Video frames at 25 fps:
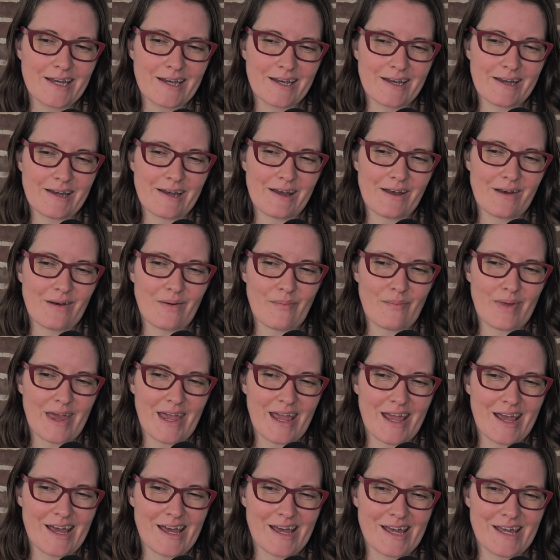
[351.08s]

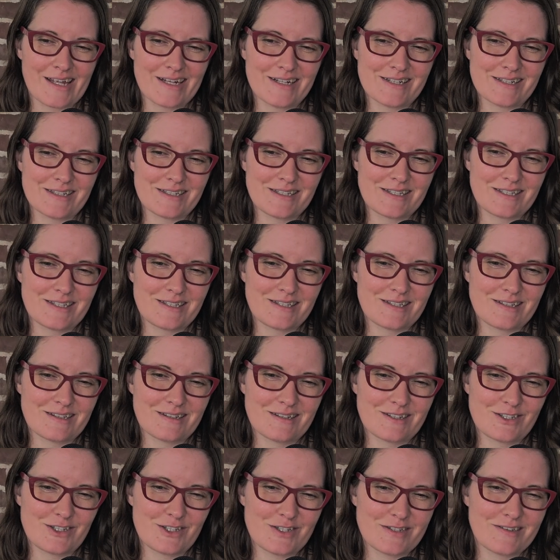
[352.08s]
And
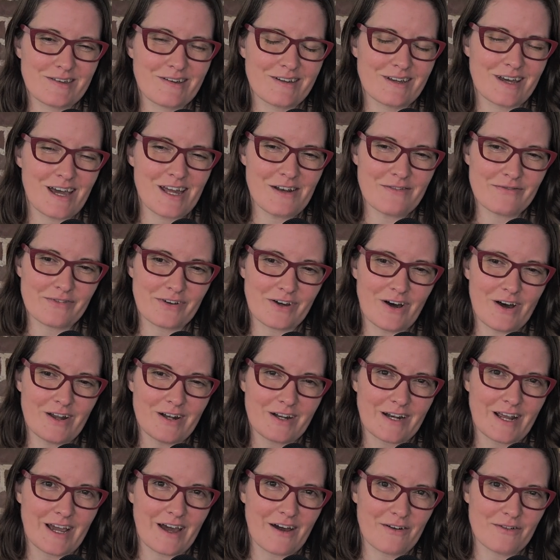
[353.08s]
she's
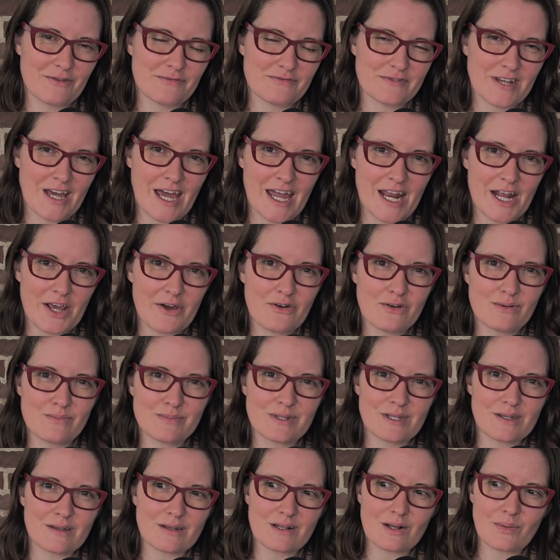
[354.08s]
gotten out of tiny homes
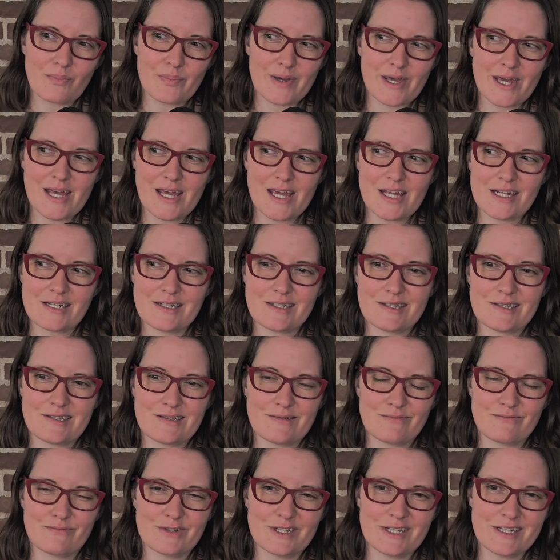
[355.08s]
a little bit
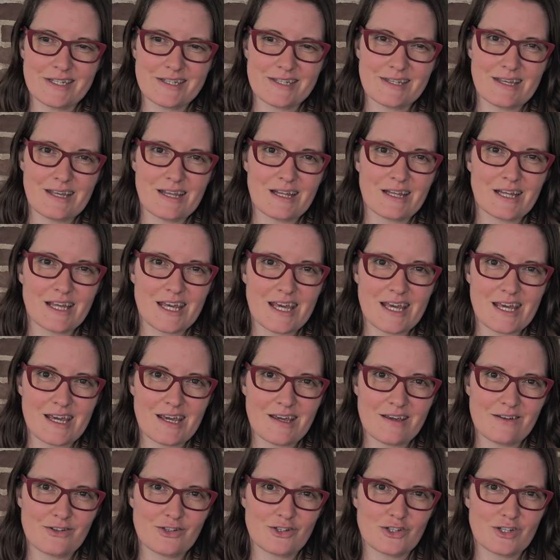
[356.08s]

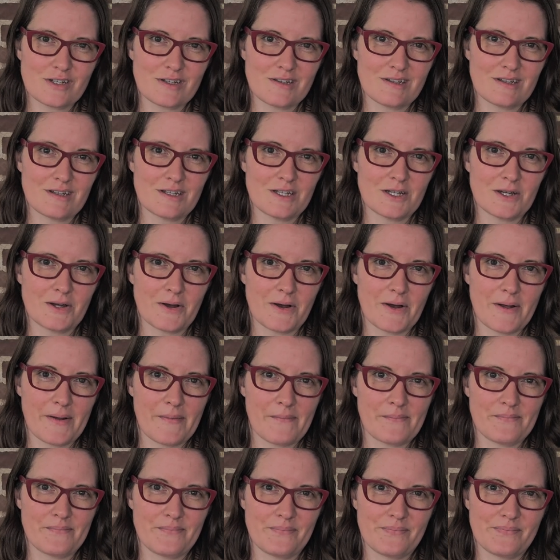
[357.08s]
recently. She
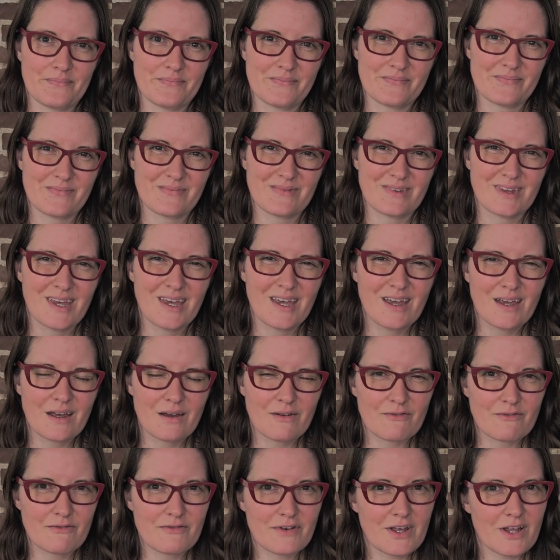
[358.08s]

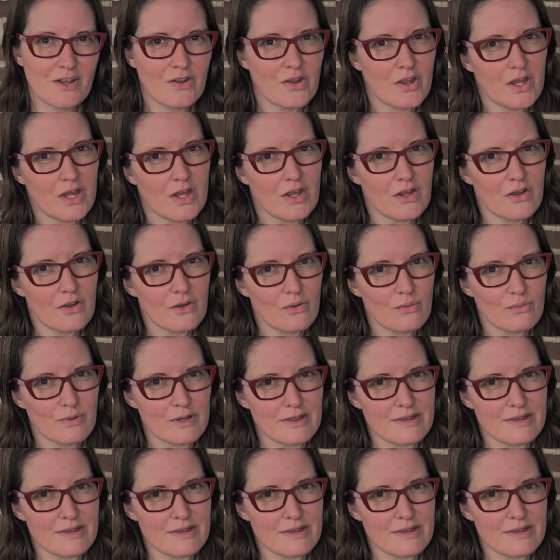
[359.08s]
fell ill with